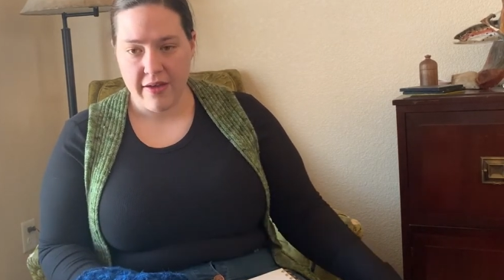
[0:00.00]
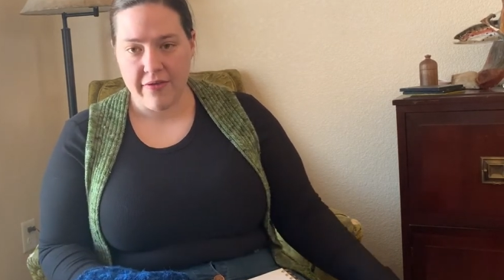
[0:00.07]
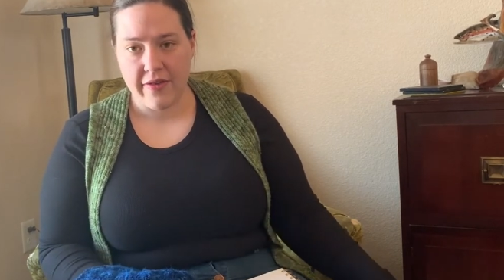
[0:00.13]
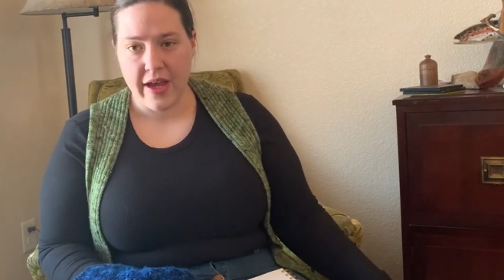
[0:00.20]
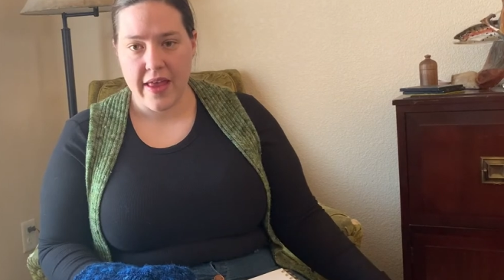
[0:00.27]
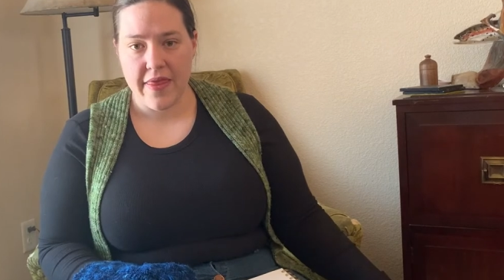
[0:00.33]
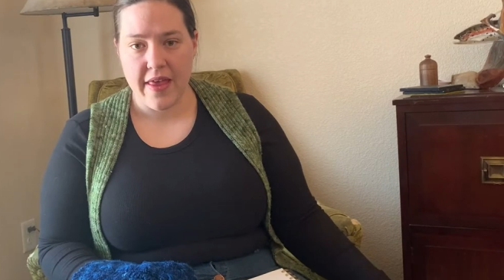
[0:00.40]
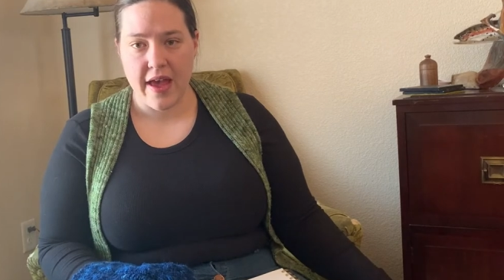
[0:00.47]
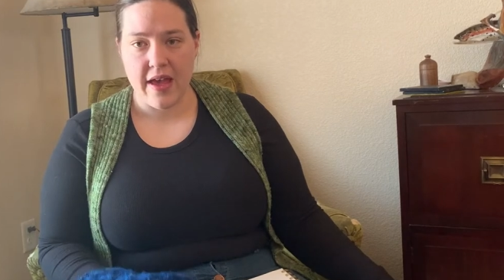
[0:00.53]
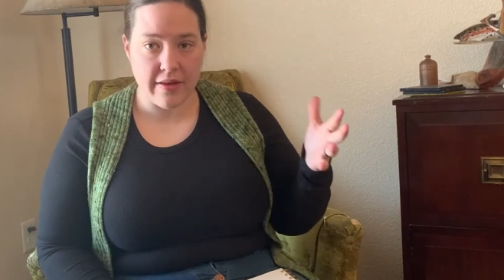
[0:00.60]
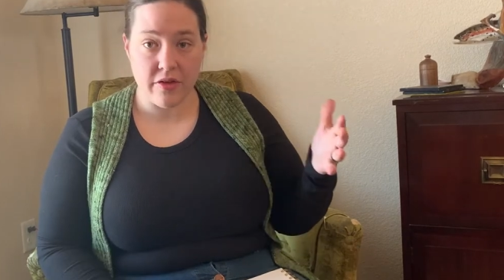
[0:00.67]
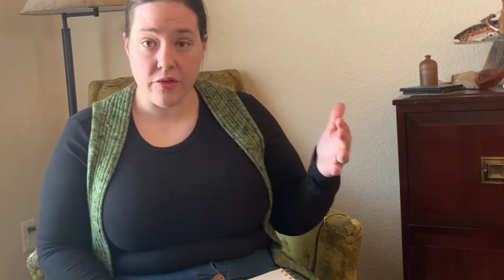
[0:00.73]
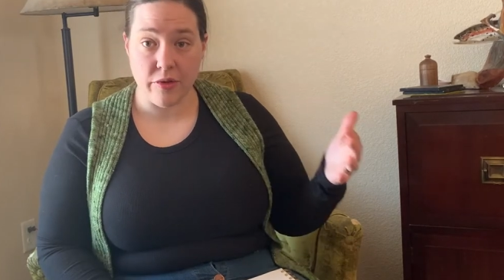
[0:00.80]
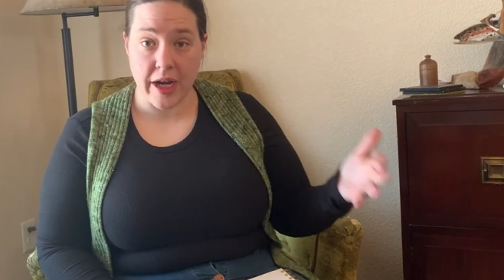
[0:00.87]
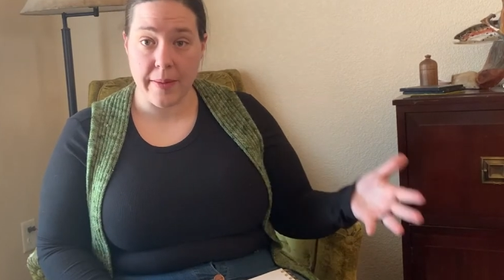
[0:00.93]
find that it
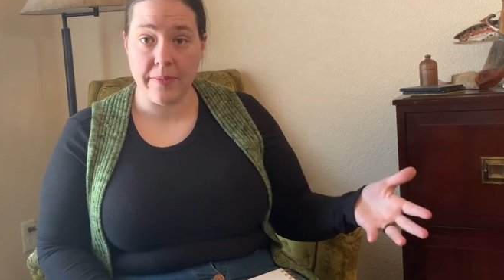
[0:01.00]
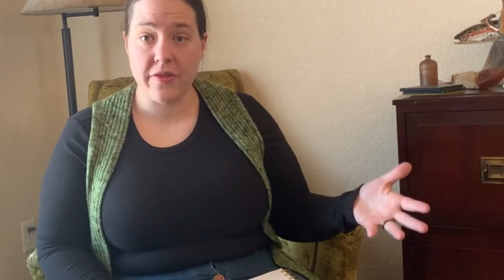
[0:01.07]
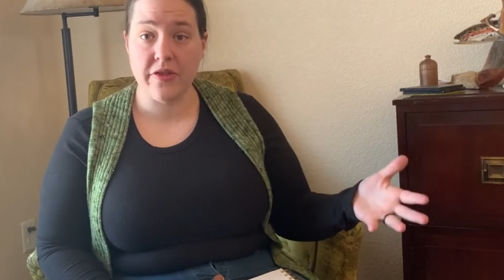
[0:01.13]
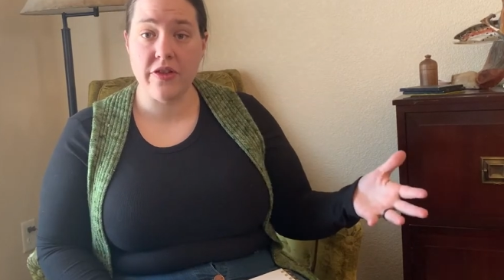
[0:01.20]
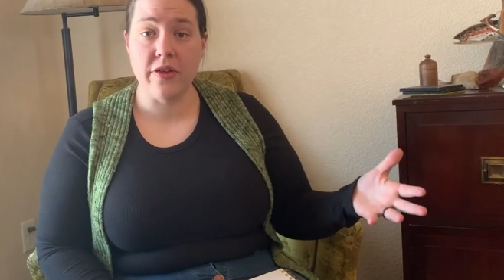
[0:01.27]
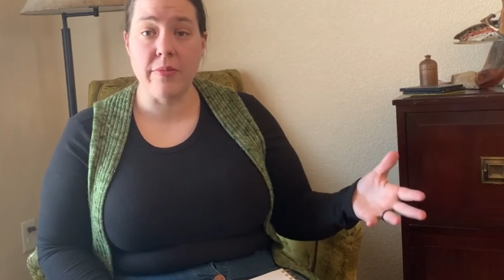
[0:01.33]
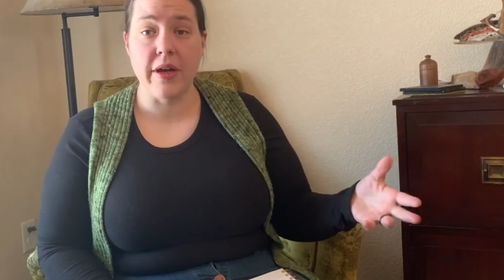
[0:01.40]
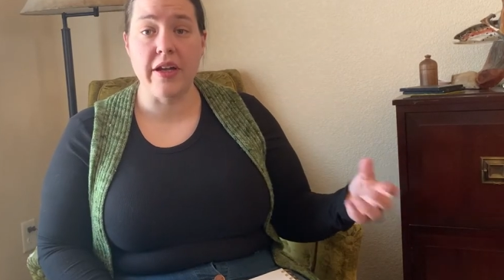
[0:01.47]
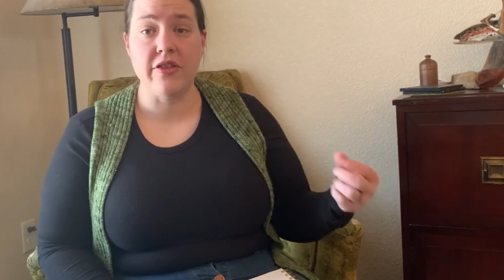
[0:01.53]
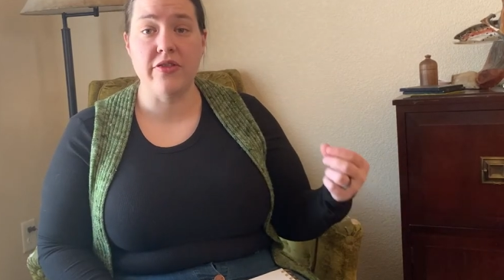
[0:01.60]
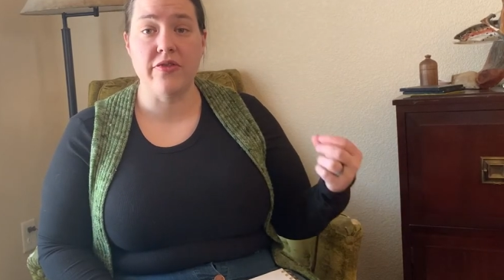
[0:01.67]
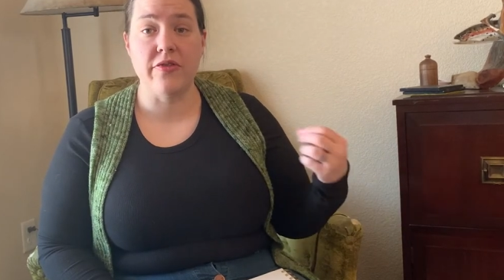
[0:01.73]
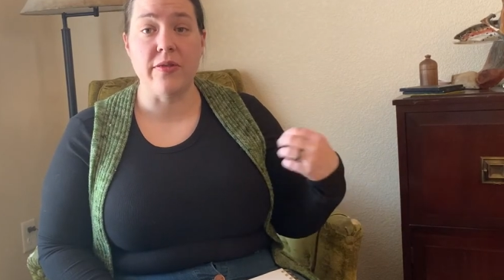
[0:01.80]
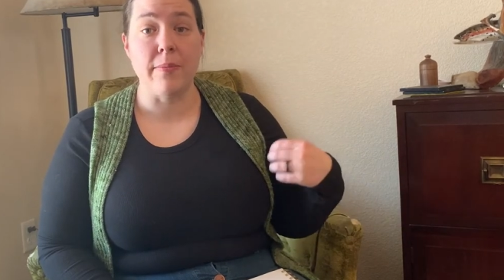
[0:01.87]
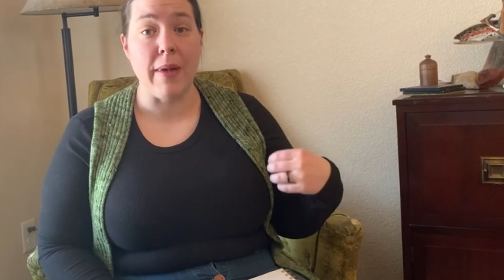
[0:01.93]
drapes too much
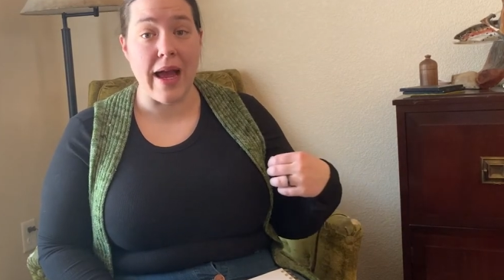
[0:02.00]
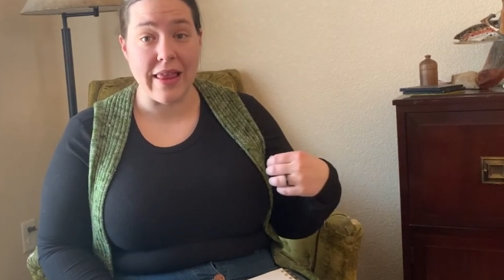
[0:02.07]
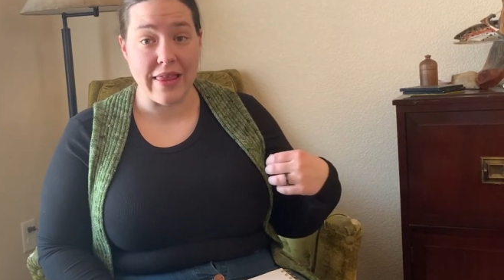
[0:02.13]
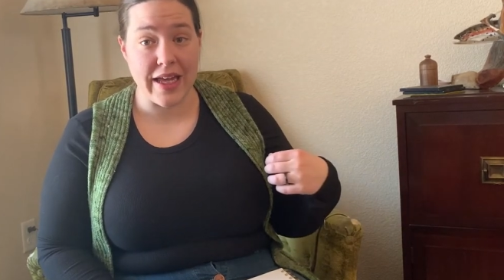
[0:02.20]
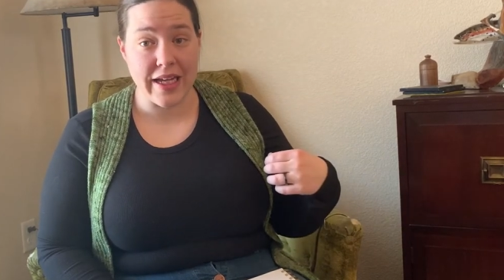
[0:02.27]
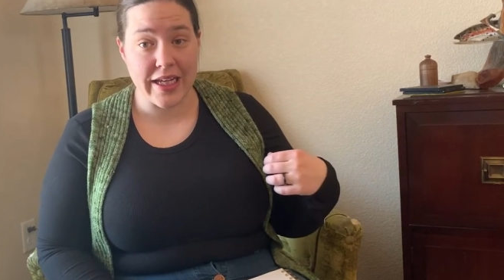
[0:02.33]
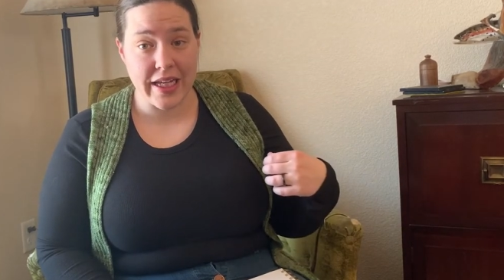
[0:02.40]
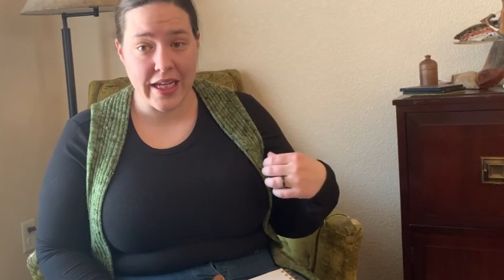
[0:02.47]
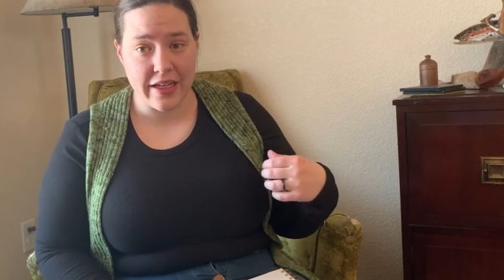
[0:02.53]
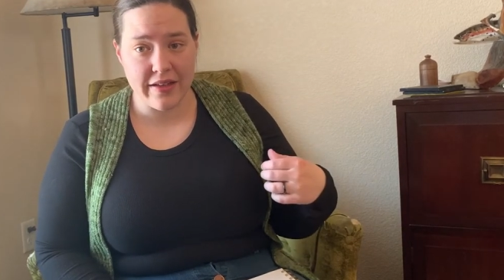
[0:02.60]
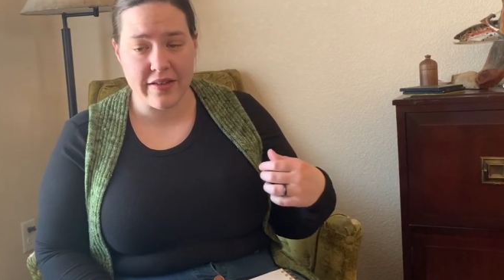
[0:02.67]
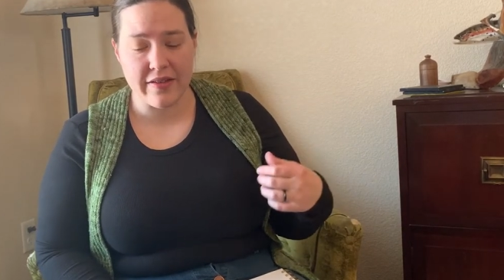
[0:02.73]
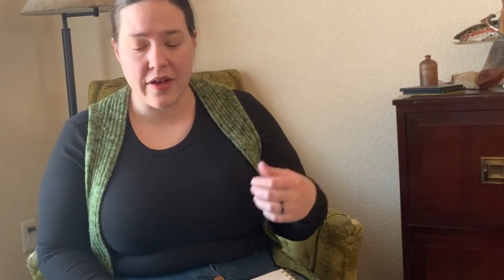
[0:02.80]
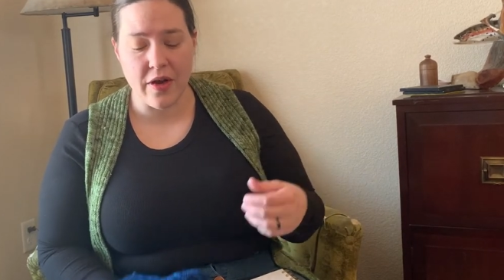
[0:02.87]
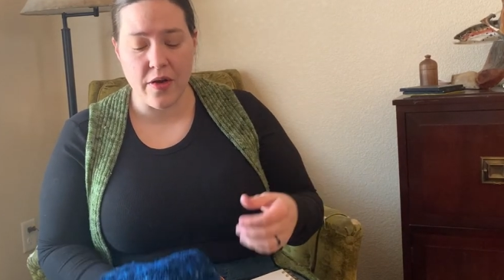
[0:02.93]
for my liking,
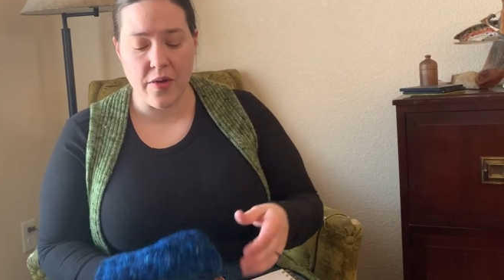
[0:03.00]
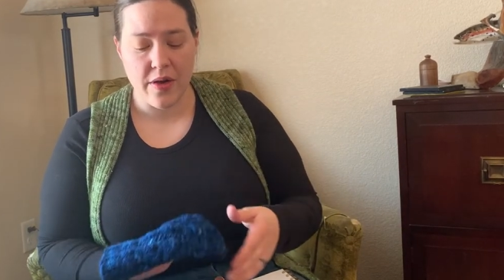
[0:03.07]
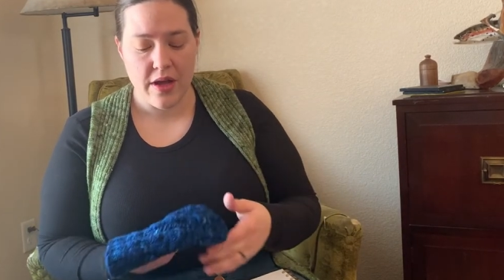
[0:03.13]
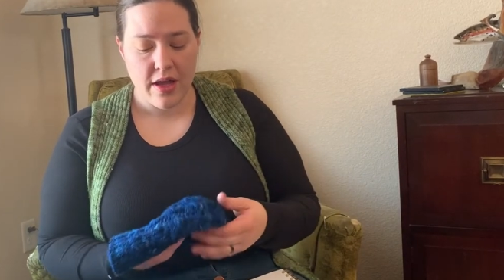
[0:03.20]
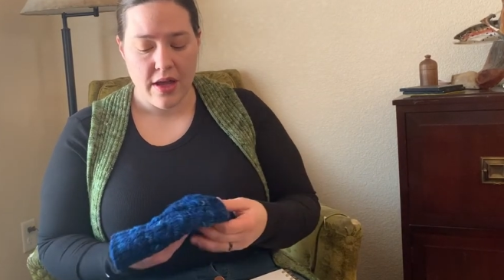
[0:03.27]
so